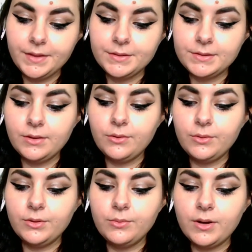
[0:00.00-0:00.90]
So
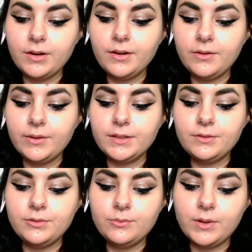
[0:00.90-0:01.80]
you are going
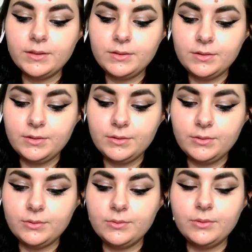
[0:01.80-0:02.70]
to want
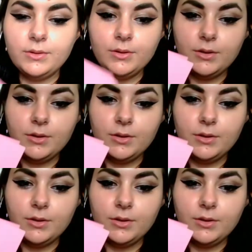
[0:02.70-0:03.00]
to